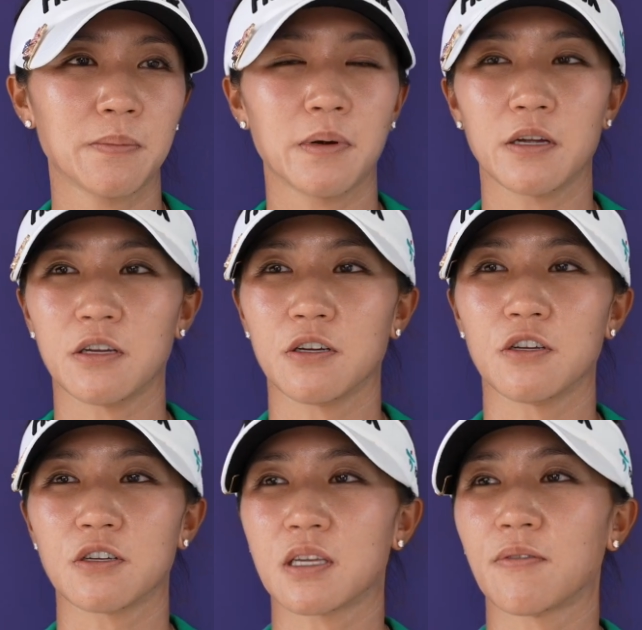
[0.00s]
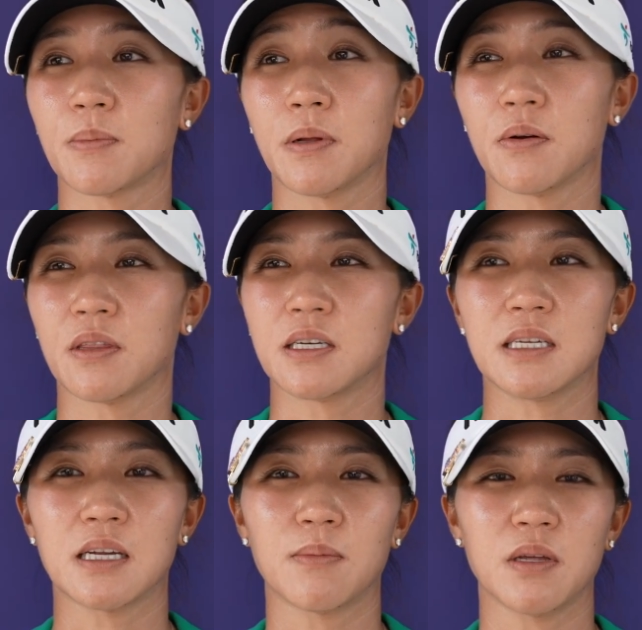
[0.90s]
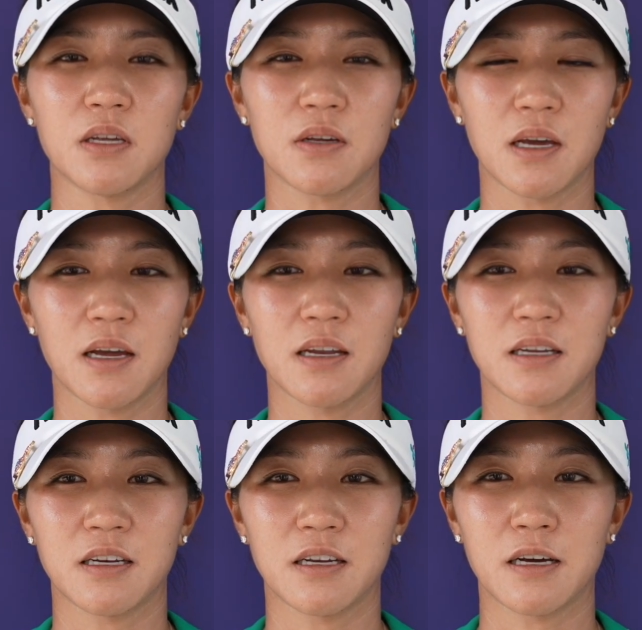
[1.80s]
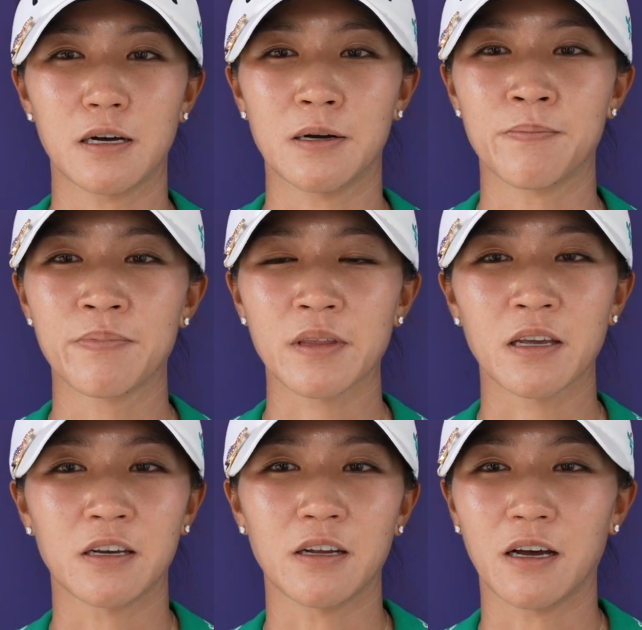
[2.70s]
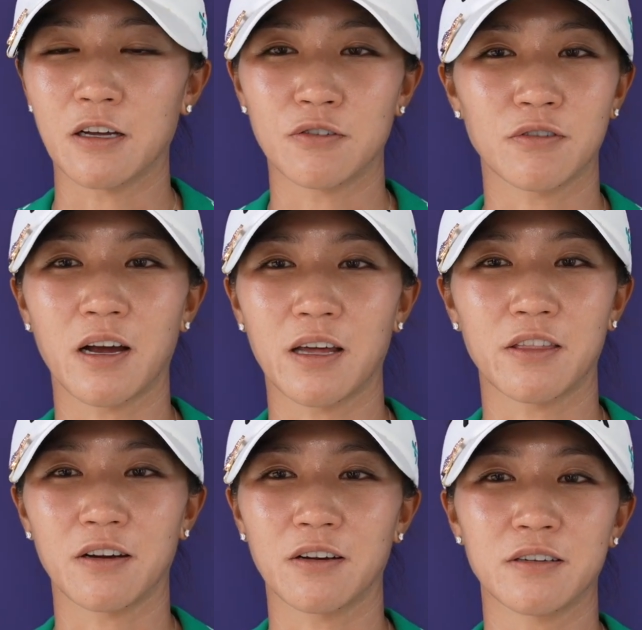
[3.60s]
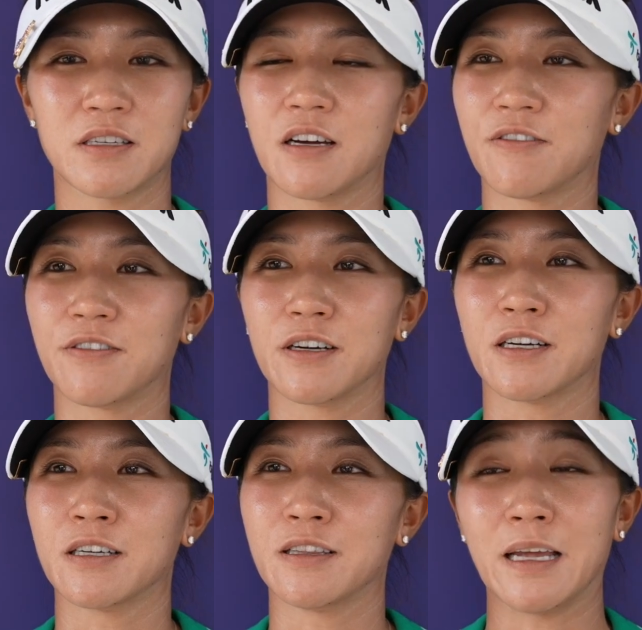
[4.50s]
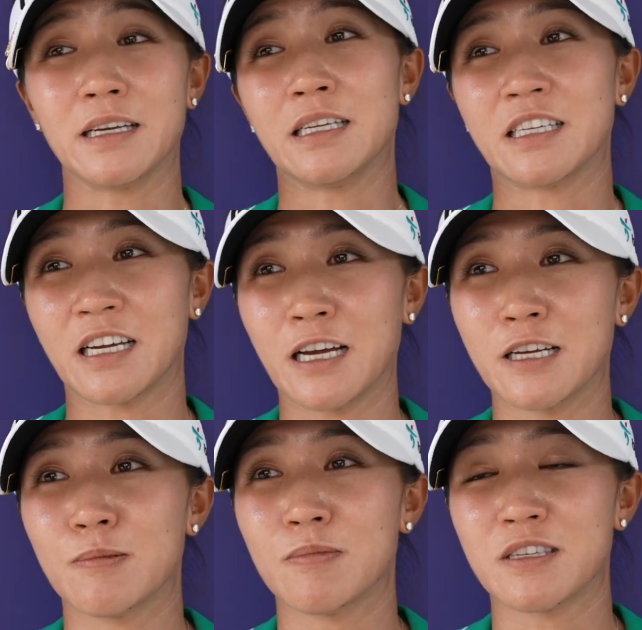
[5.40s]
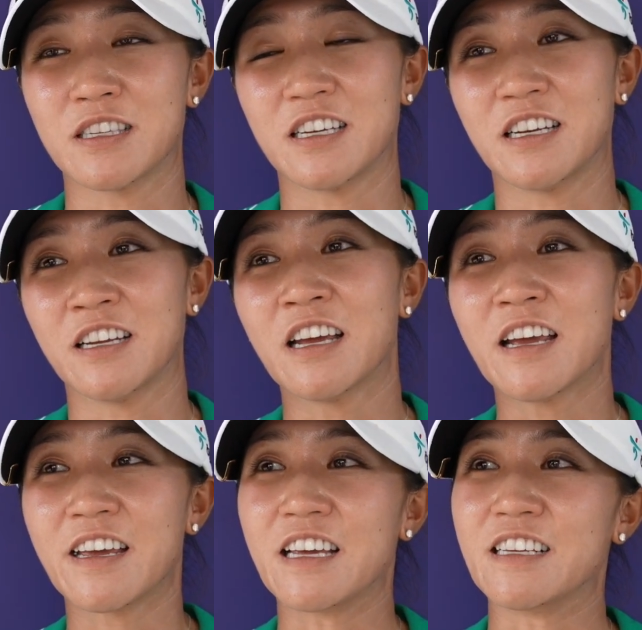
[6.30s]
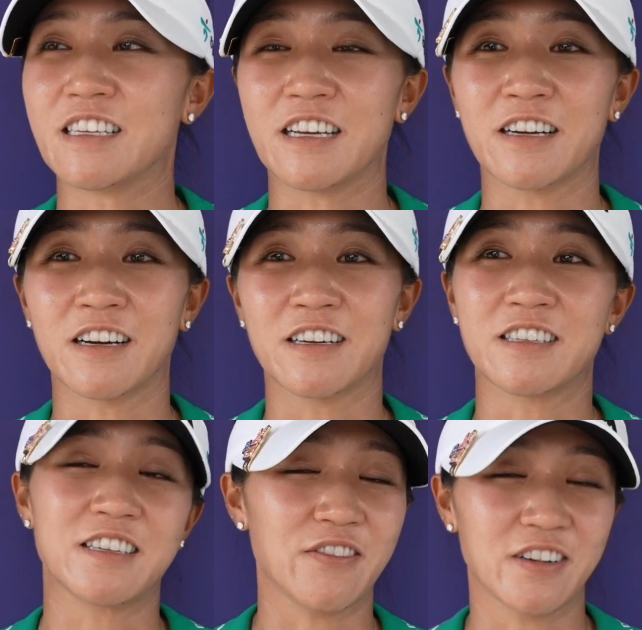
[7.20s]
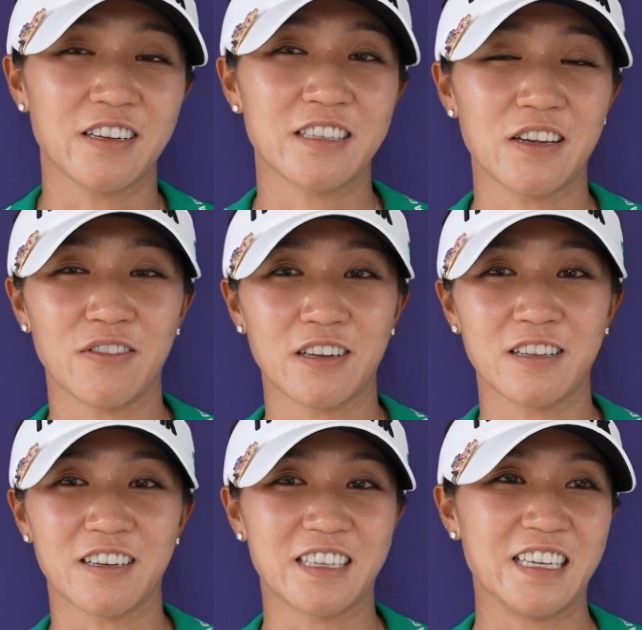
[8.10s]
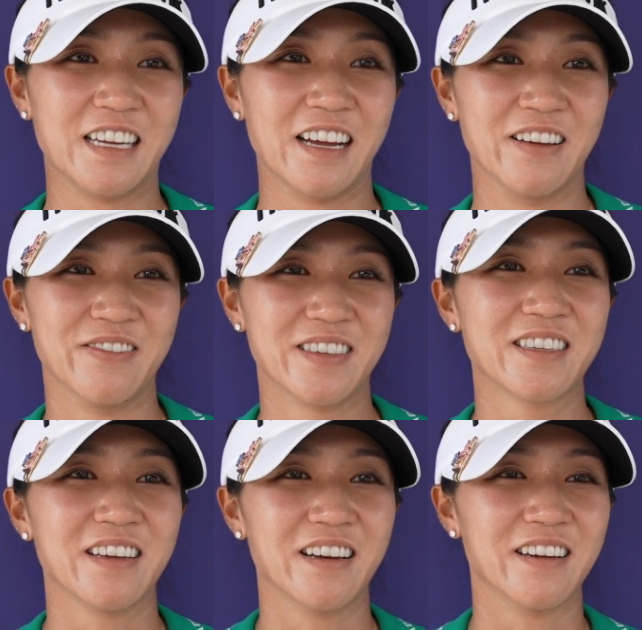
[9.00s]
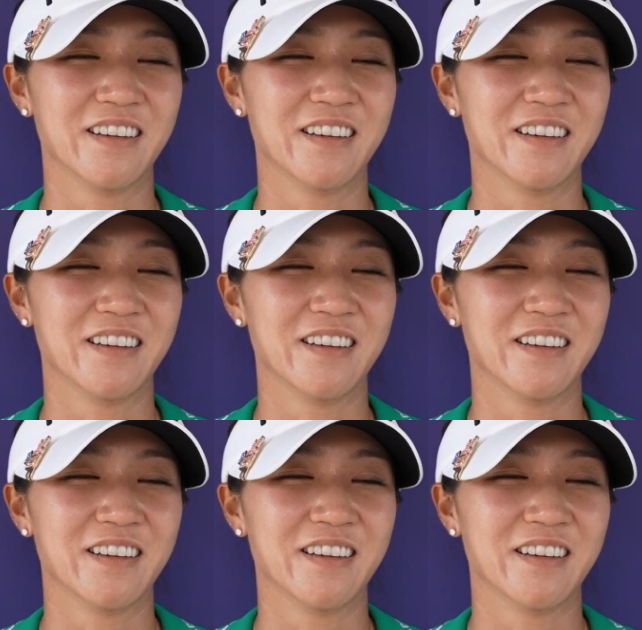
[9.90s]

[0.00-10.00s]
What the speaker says: but you just have to play with the tee time that you get. And I'd rather tougher late tee times than easier 7 o'clock tee times. Yeah.